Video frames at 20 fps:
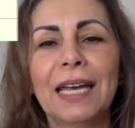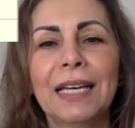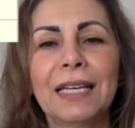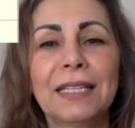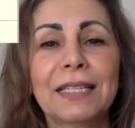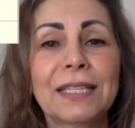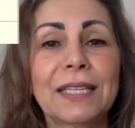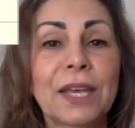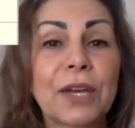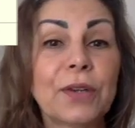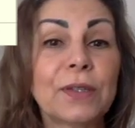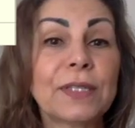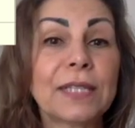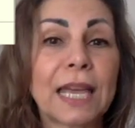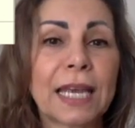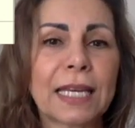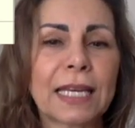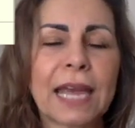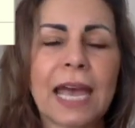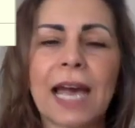So
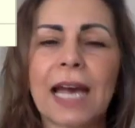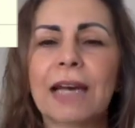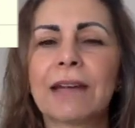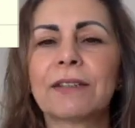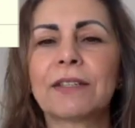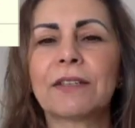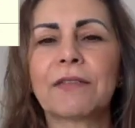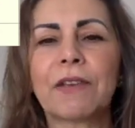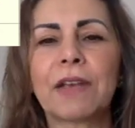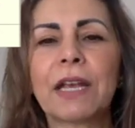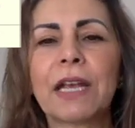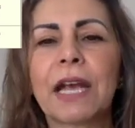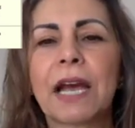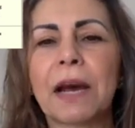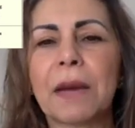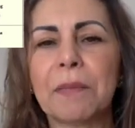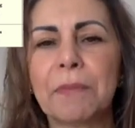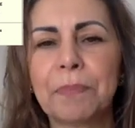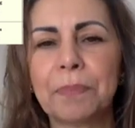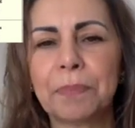second house of
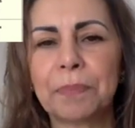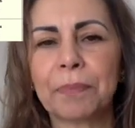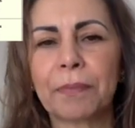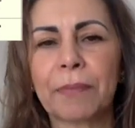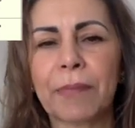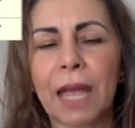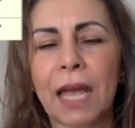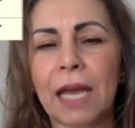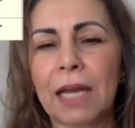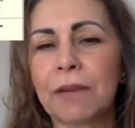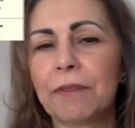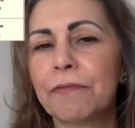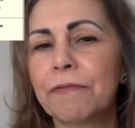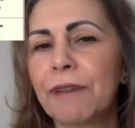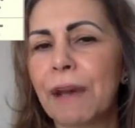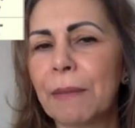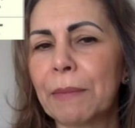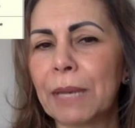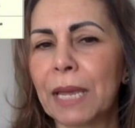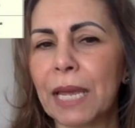income and
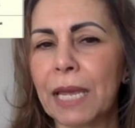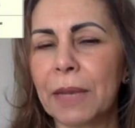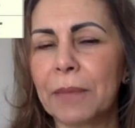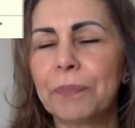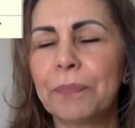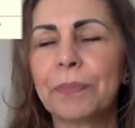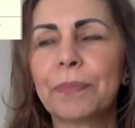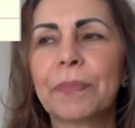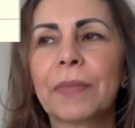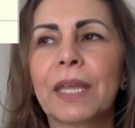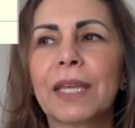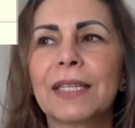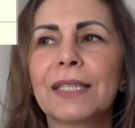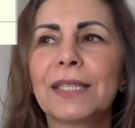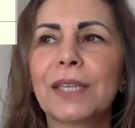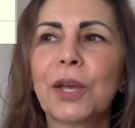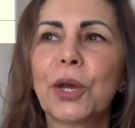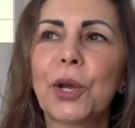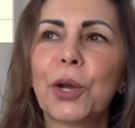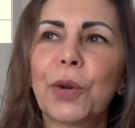family.
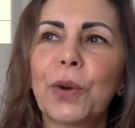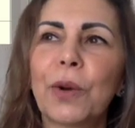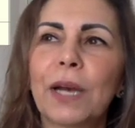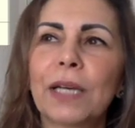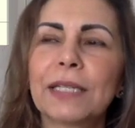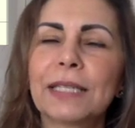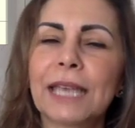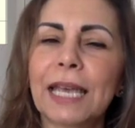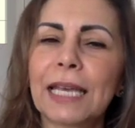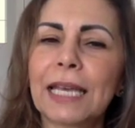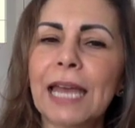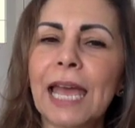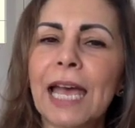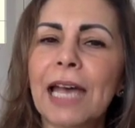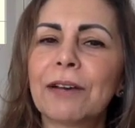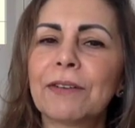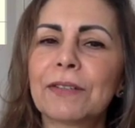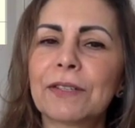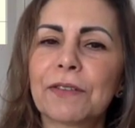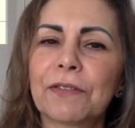So second
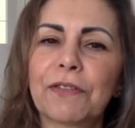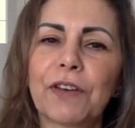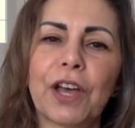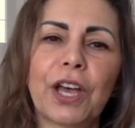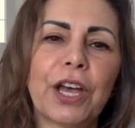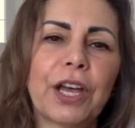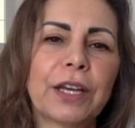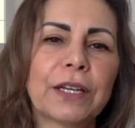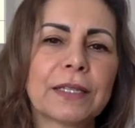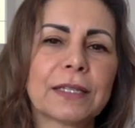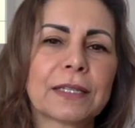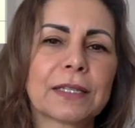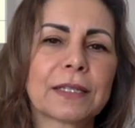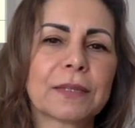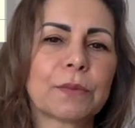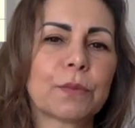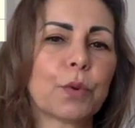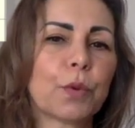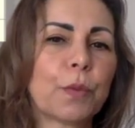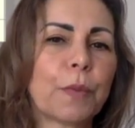house of hers
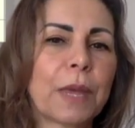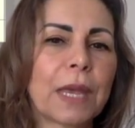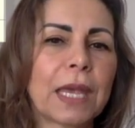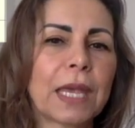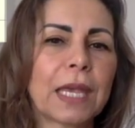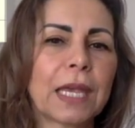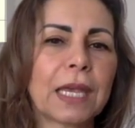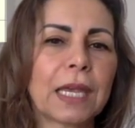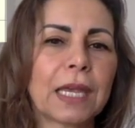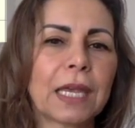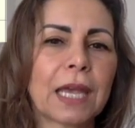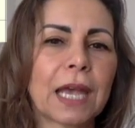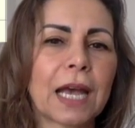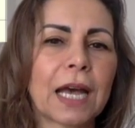will be